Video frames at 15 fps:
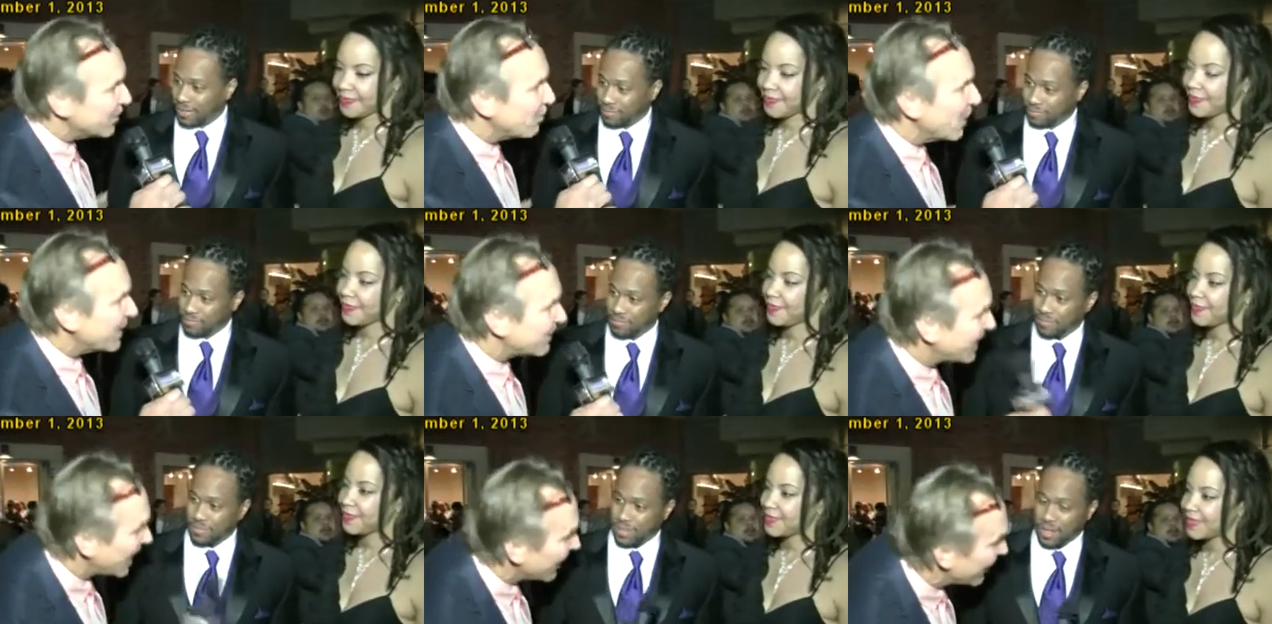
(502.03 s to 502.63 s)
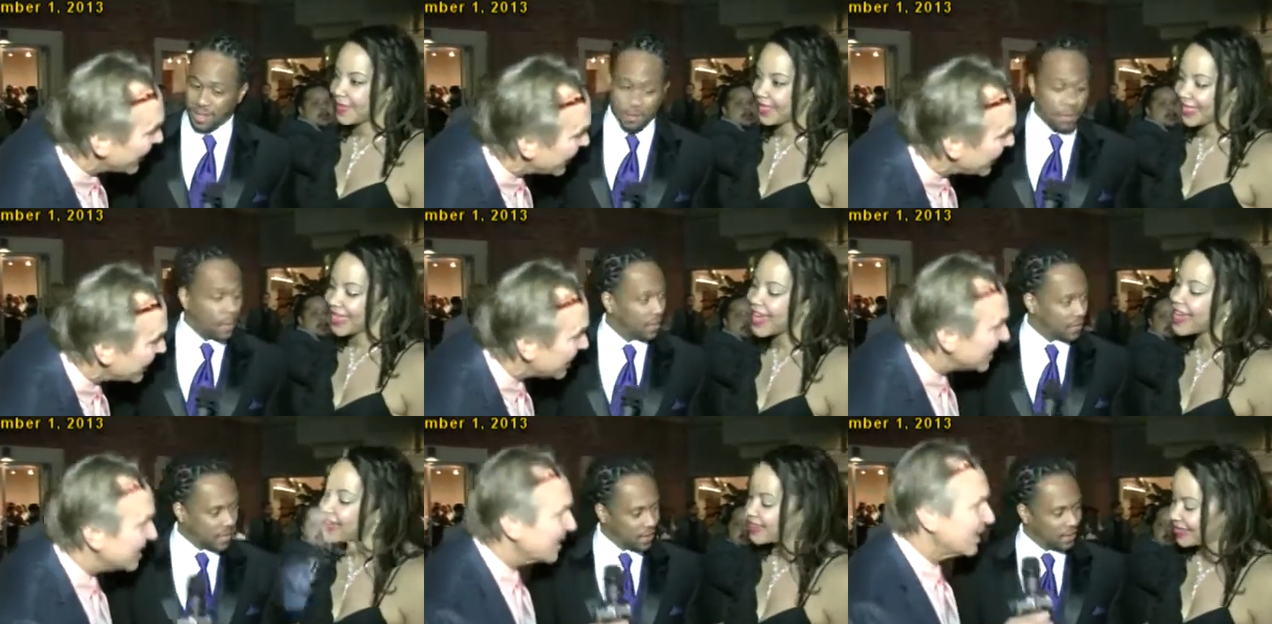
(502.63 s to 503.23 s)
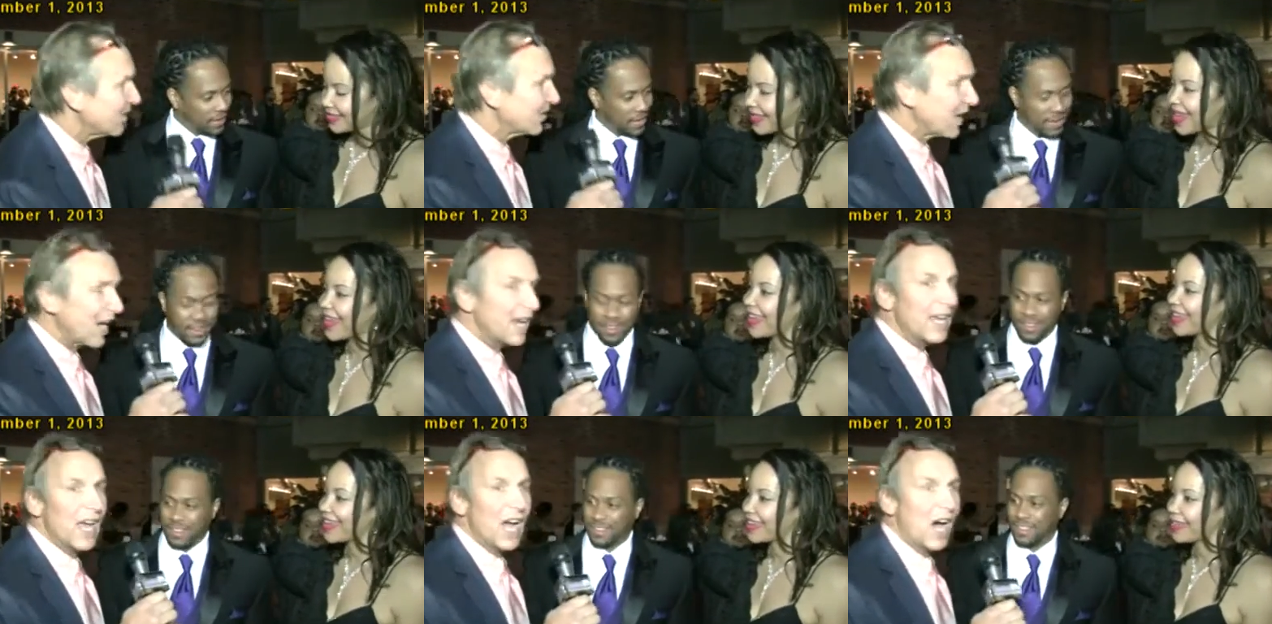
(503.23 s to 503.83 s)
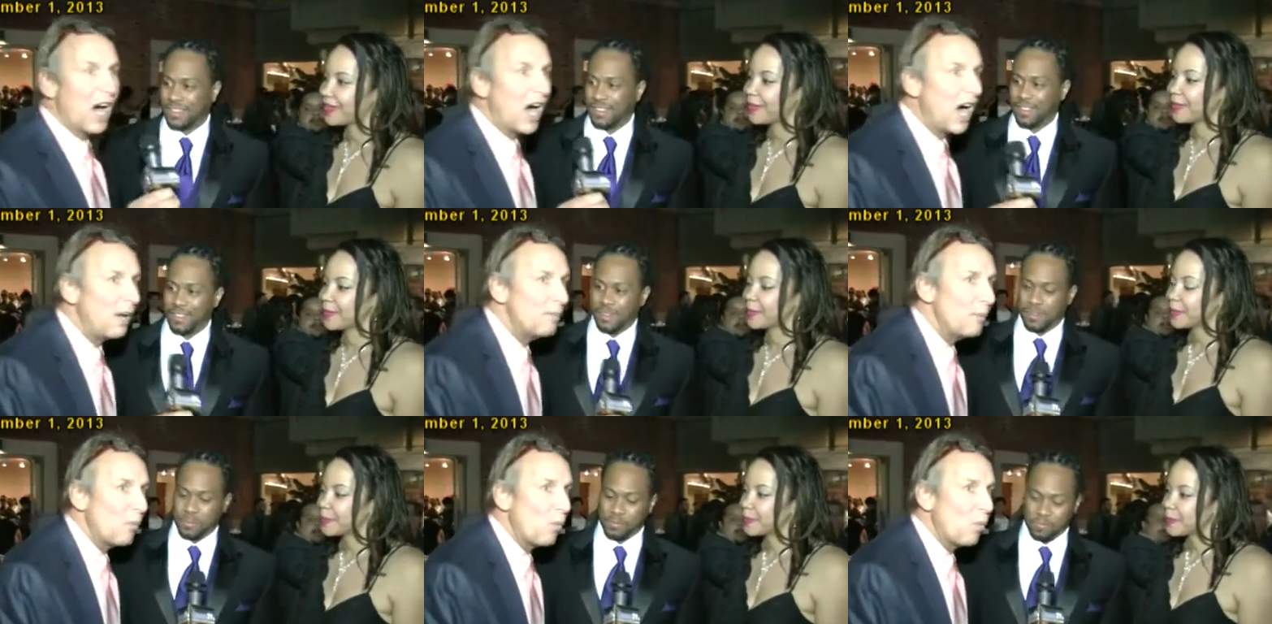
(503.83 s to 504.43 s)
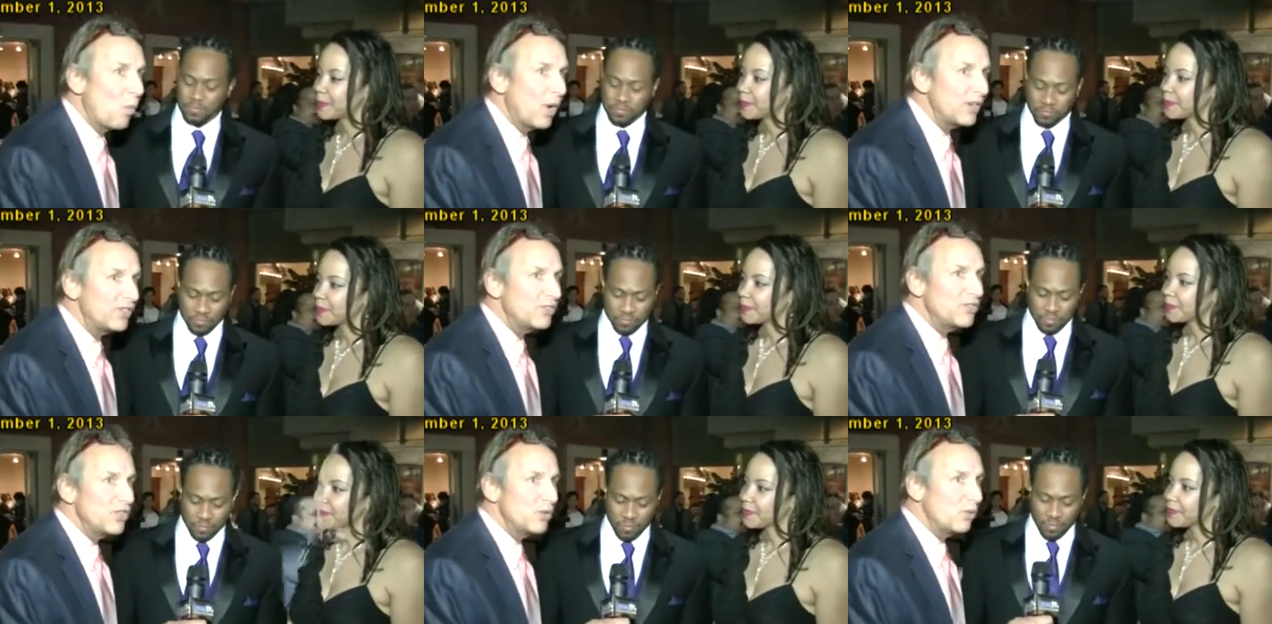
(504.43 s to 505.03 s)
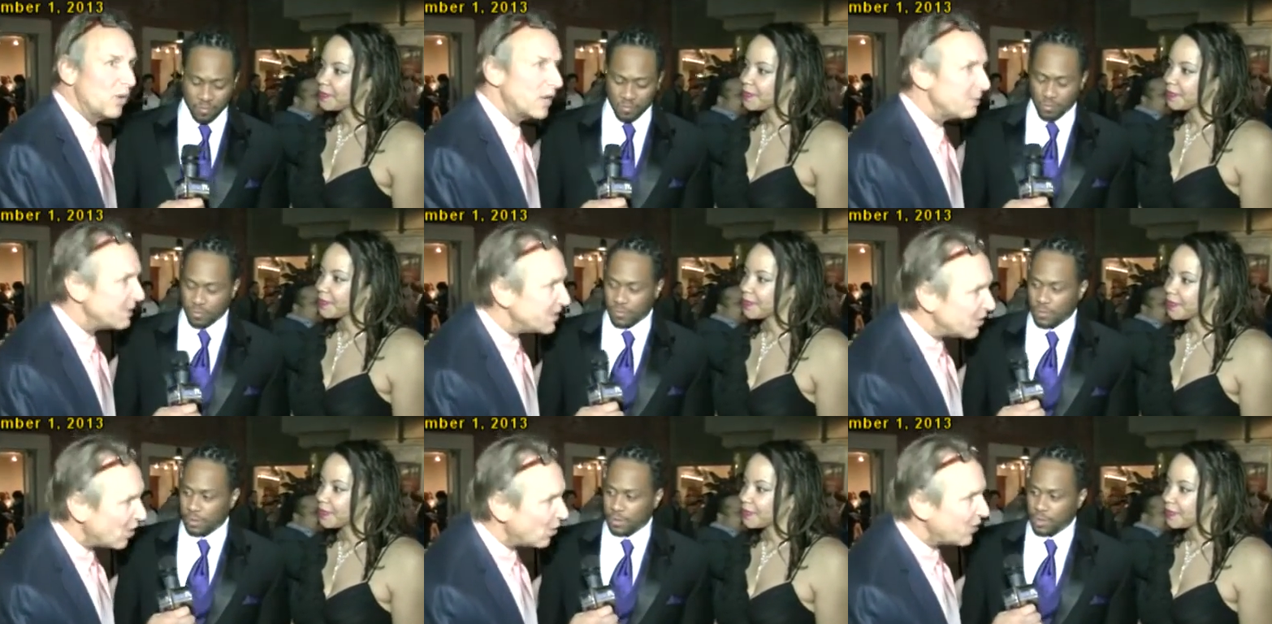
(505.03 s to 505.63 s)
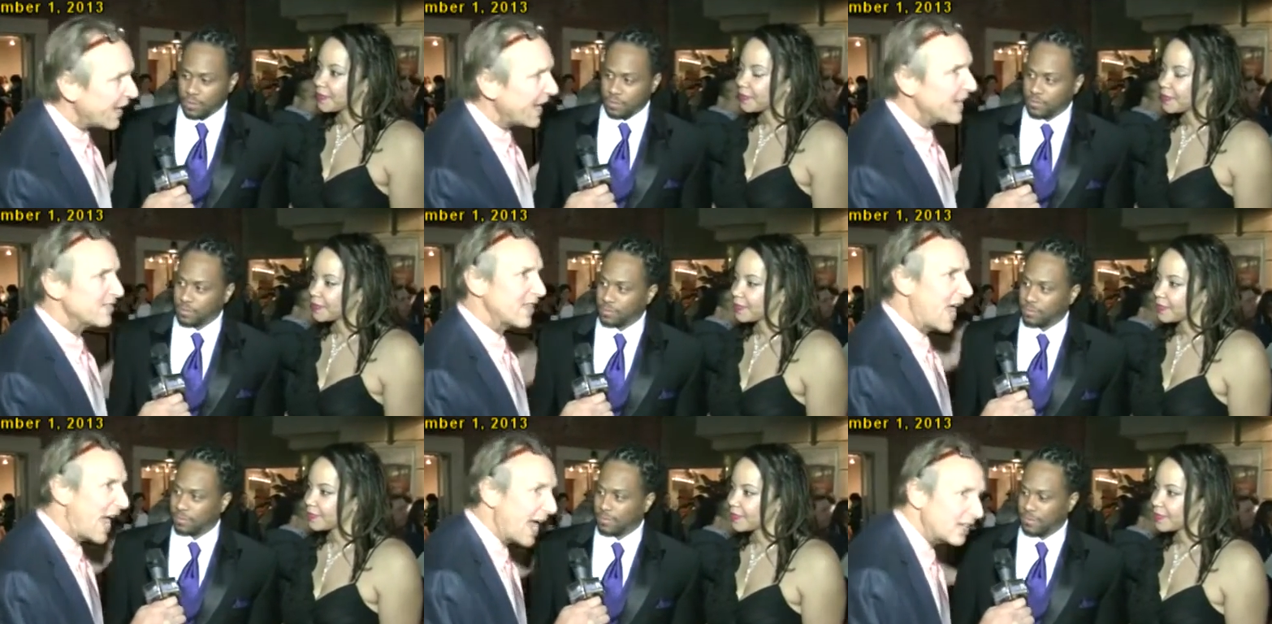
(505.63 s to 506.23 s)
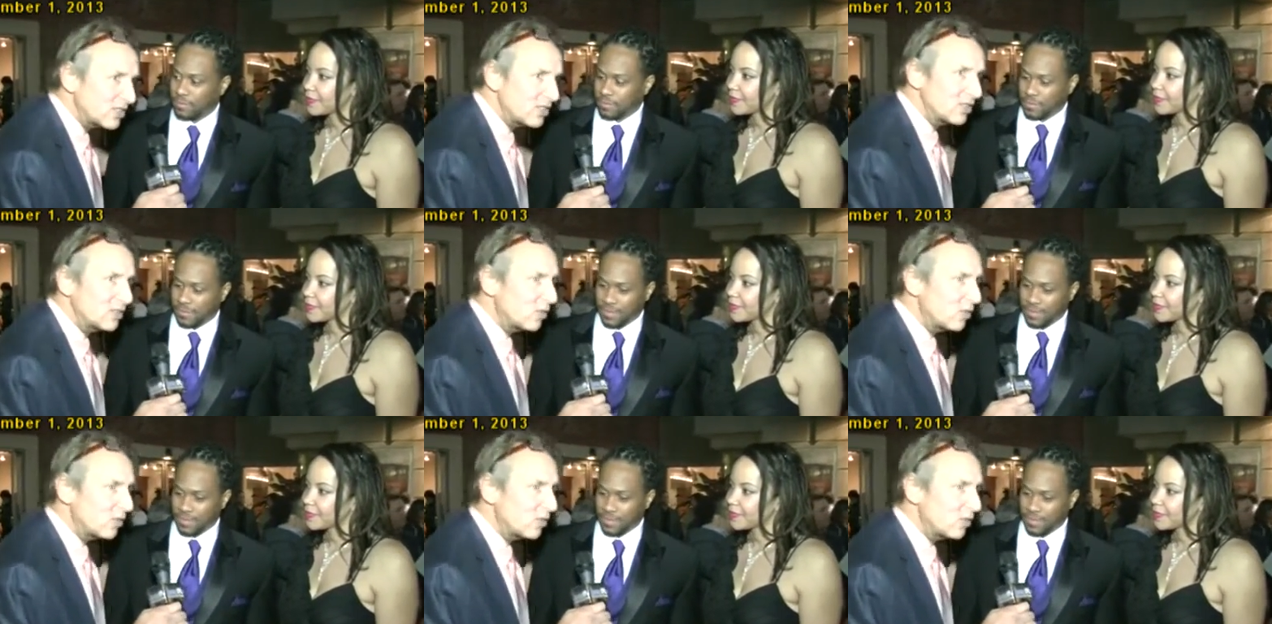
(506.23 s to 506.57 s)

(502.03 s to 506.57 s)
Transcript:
Speaker 1: wife Carrie. Mark yeah. Carrie. Okay. Yeah. Um, what do you want to be known as, actor